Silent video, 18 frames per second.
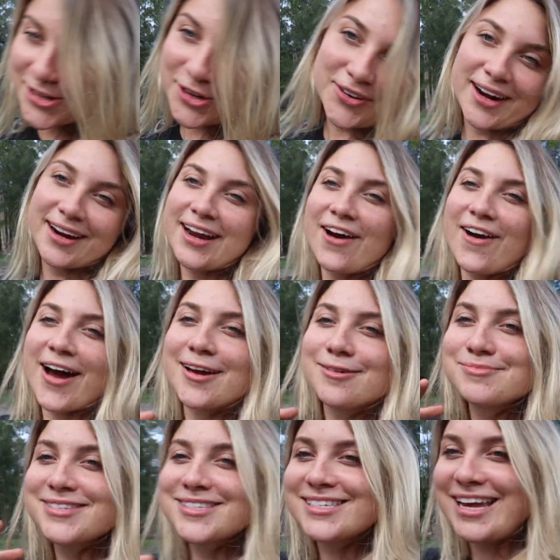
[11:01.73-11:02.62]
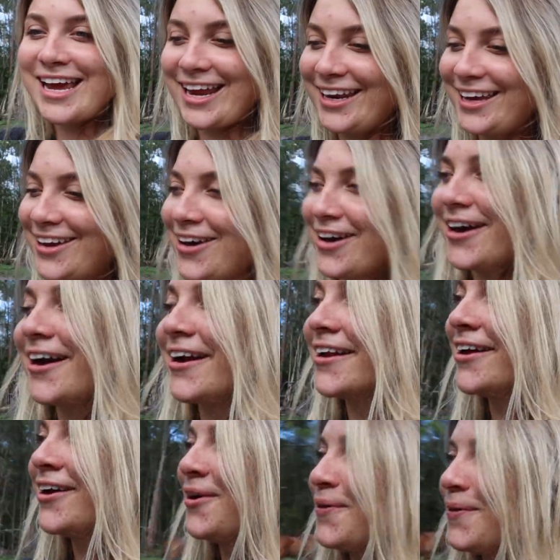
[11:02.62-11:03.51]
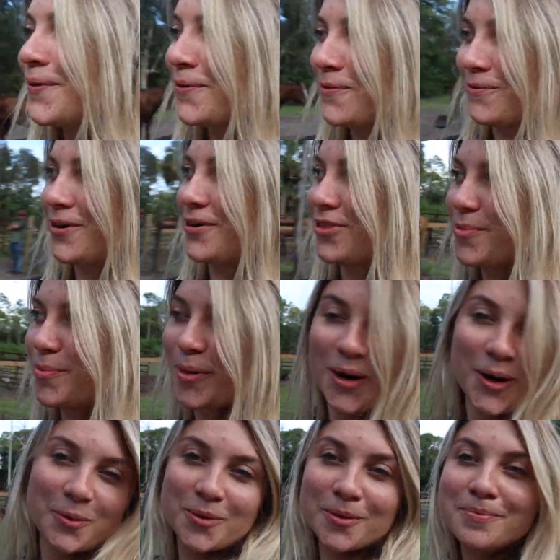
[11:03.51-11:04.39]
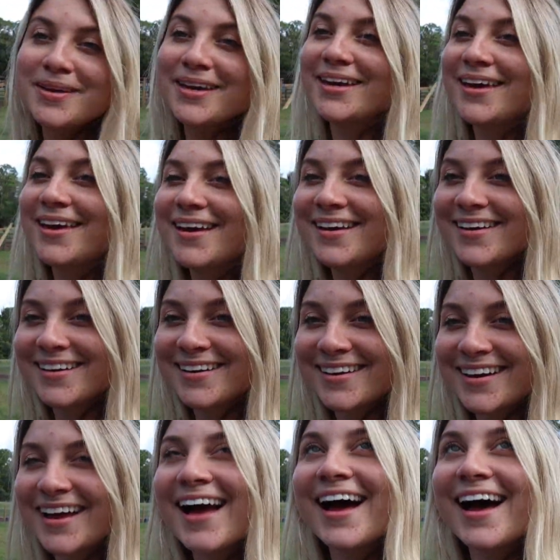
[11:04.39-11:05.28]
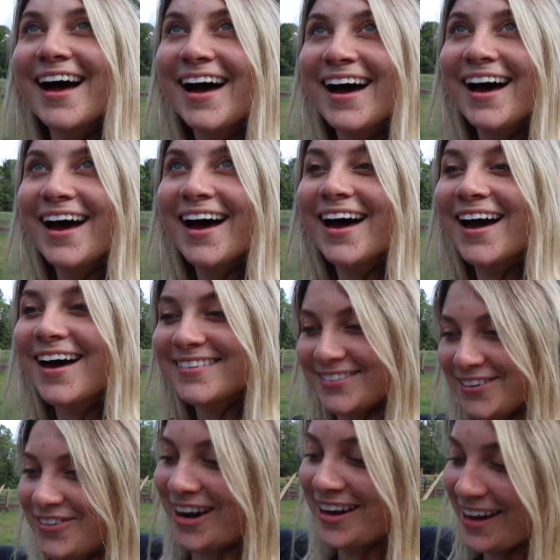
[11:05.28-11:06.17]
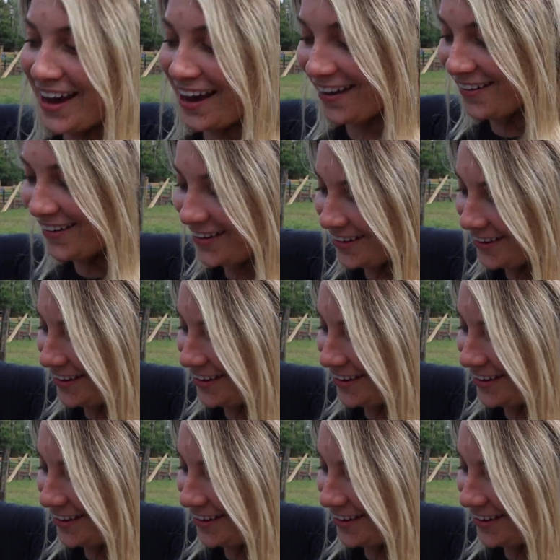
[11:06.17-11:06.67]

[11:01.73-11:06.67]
So right now I'm standing on where the barn will be. Ah! So right now